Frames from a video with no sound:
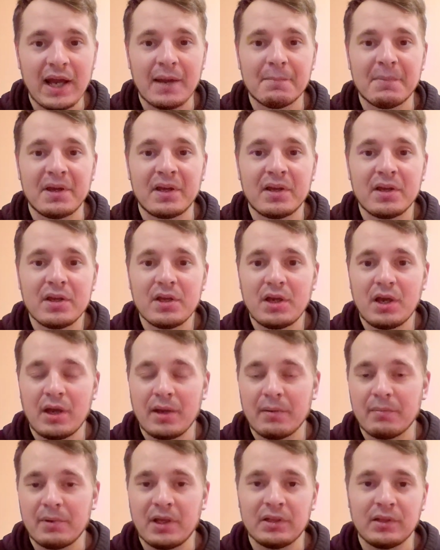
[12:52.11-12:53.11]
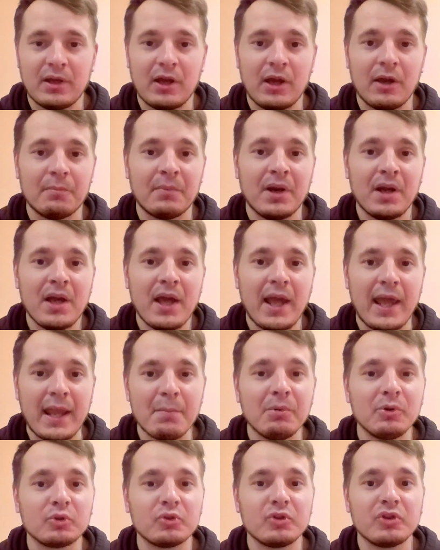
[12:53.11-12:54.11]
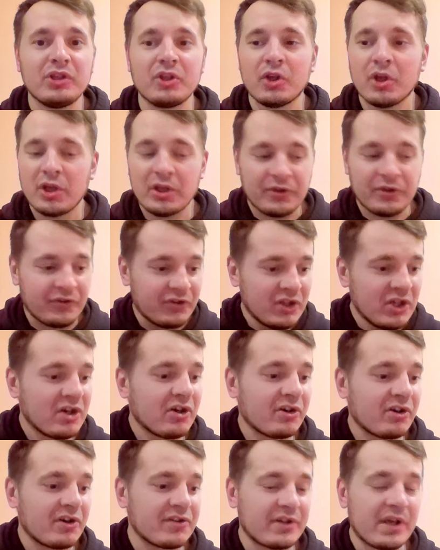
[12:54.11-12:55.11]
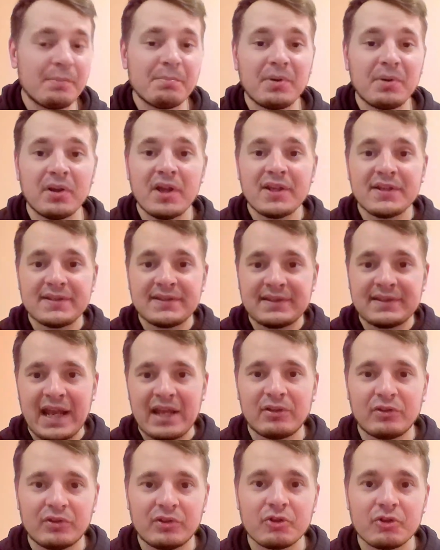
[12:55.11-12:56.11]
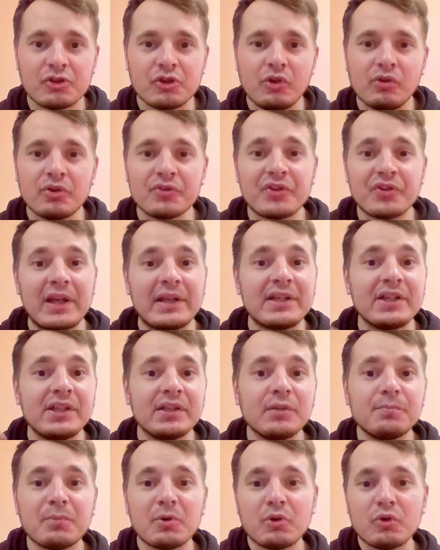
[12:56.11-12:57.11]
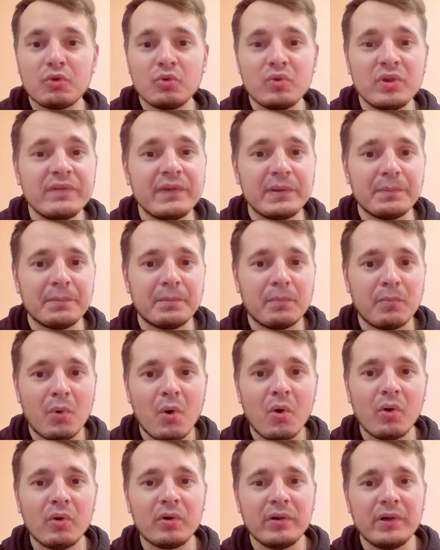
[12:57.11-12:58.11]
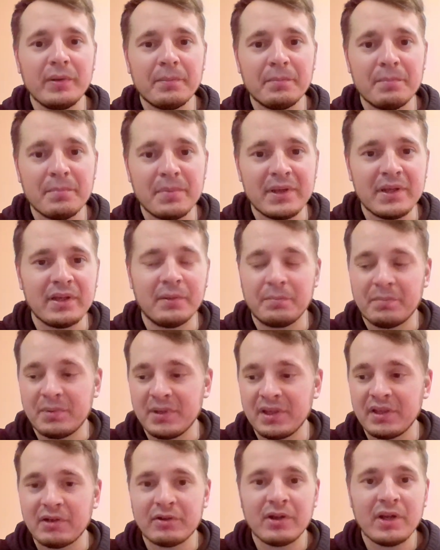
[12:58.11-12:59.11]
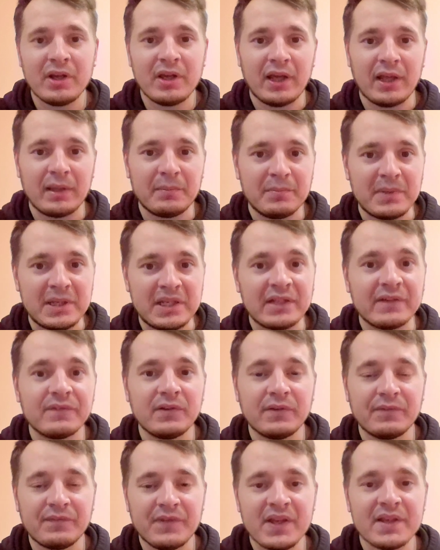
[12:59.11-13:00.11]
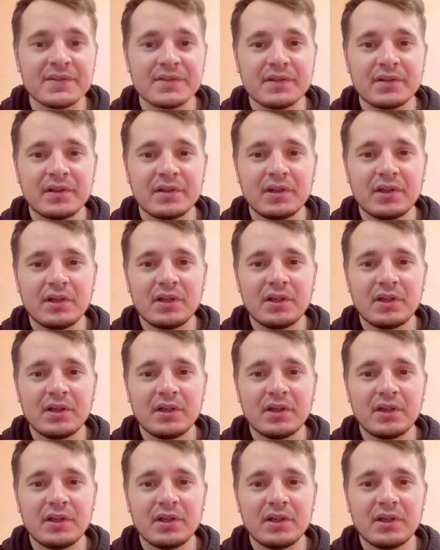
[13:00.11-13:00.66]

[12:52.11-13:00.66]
I'm able to really see her example, stand on her shoulders, and really pursue even more bigger and meaningful things.